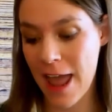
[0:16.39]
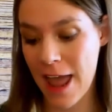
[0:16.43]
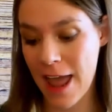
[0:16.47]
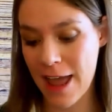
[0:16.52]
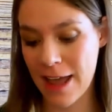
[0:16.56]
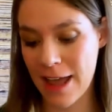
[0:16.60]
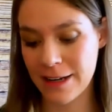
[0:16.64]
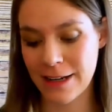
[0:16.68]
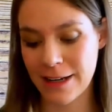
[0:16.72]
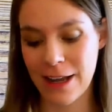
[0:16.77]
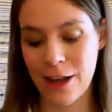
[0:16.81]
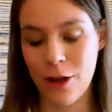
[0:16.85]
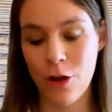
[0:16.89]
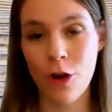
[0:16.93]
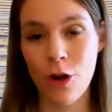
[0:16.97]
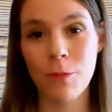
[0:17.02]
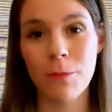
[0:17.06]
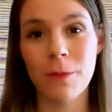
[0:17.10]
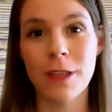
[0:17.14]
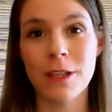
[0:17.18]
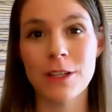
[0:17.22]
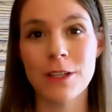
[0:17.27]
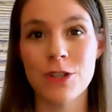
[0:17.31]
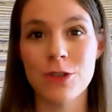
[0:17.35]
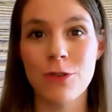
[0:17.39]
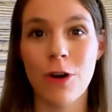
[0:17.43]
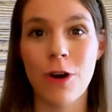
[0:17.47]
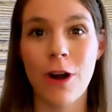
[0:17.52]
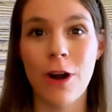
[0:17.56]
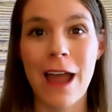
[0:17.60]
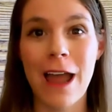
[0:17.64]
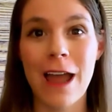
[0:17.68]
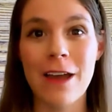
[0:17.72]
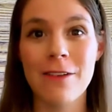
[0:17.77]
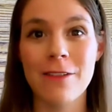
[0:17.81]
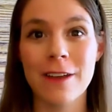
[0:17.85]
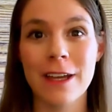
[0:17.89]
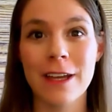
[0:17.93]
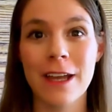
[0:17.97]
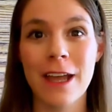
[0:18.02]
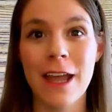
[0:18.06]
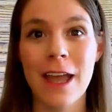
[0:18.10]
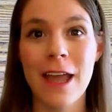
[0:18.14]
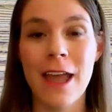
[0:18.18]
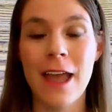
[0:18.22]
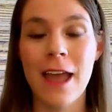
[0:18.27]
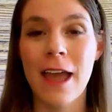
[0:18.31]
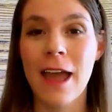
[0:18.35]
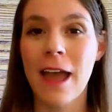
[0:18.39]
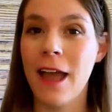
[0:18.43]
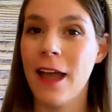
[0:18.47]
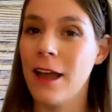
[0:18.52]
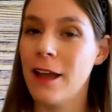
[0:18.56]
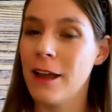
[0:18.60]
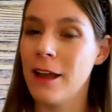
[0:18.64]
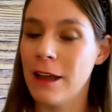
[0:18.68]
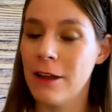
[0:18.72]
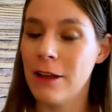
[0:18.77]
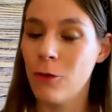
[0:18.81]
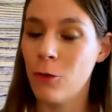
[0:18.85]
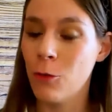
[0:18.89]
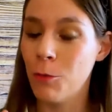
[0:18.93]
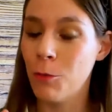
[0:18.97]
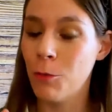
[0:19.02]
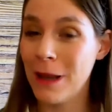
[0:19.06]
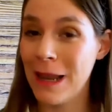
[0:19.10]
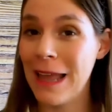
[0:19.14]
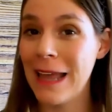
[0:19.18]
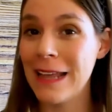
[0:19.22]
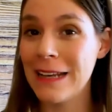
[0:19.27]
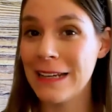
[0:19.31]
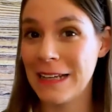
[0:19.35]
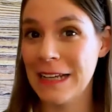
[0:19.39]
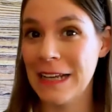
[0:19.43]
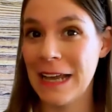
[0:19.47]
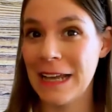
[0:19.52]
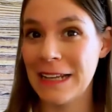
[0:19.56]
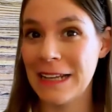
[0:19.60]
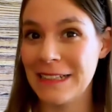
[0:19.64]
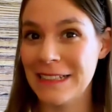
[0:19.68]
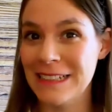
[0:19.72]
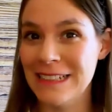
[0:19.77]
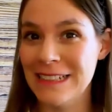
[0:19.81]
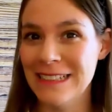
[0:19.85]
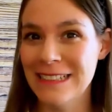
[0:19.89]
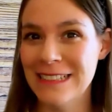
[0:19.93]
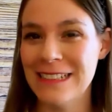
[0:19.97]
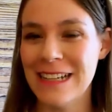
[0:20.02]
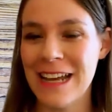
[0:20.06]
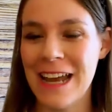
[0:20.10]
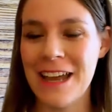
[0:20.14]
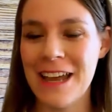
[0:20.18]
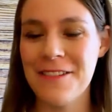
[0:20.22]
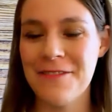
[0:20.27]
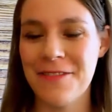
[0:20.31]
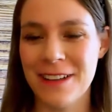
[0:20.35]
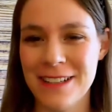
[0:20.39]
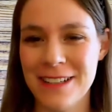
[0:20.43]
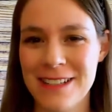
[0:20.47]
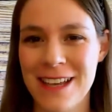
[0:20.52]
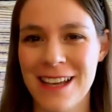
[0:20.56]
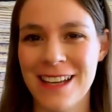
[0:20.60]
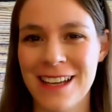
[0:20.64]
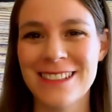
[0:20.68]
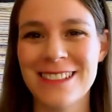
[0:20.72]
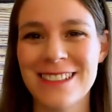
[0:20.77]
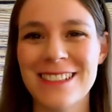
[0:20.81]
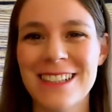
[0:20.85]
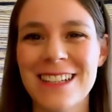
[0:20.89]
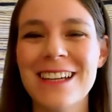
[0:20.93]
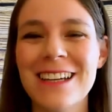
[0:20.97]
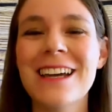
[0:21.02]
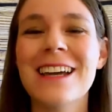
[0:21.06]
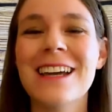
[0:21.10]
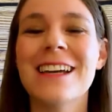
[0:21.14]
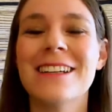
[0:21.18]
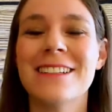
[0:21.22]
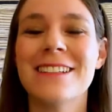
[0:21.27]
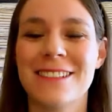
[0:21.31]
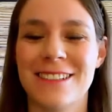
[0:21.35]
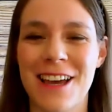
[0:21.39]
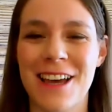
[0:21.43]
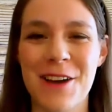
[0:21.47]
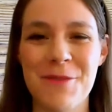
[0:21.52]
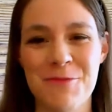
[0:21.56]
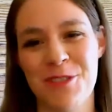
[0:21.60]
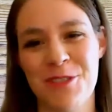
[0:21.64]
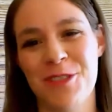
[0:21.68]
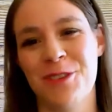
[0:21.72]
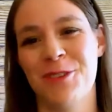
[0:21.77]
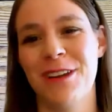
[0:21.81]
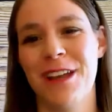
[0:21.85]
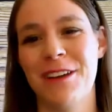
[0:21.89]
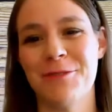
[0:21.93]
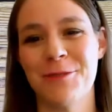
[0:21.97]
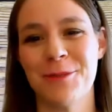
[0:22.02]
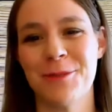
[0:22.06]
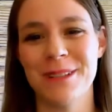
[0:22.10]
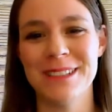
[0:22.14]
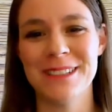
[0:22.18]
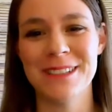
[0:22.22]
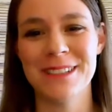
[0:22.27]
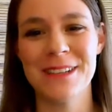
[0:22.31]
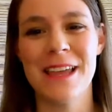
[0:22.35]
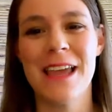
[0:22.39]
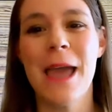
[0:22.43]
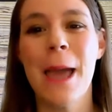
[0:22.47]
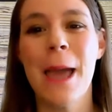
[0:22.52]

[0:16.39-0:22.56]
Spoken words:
And I hope that you are having, or planning at least, a fantastic time with your loved ones.